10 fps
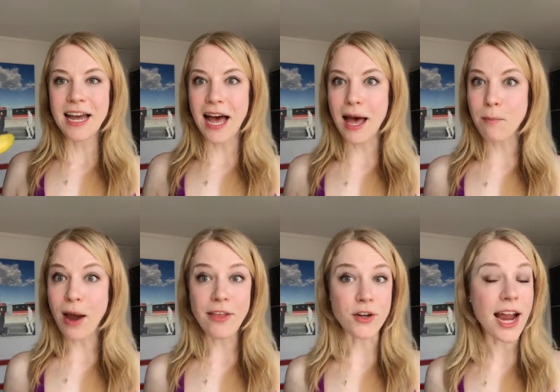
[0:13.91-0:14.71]
um,
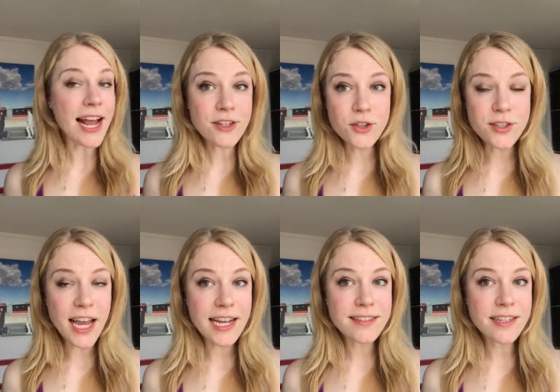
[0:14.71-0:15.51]
either
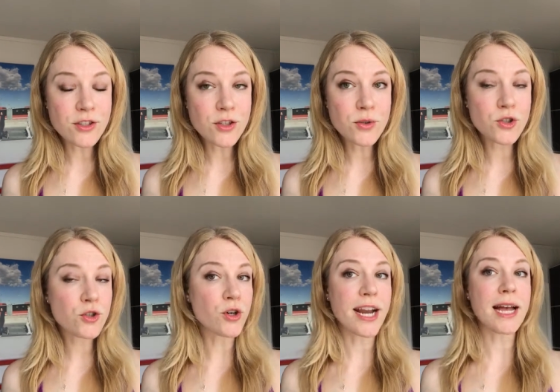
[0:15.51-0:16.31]

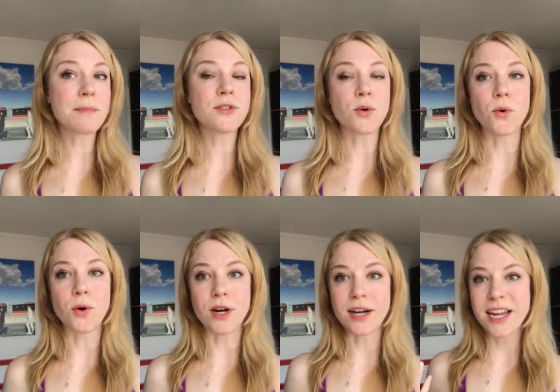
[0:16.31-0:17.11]
exercise-induced cramps
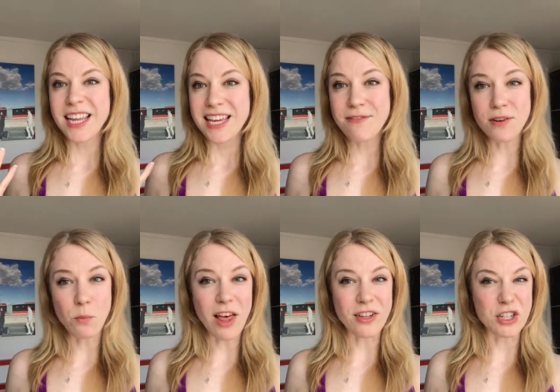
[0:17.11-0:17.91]
or even
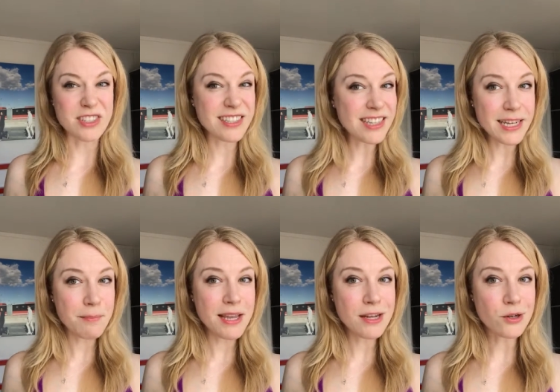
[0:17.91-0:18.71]
while they're
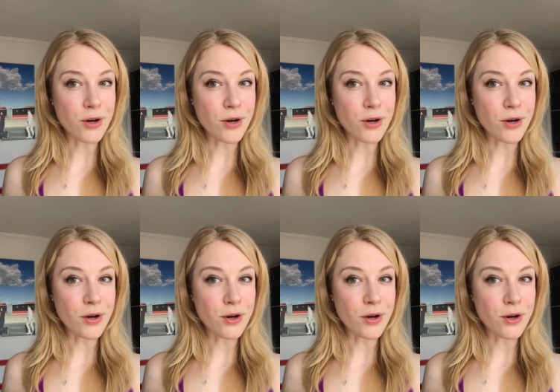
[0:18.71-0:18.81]
sleeping,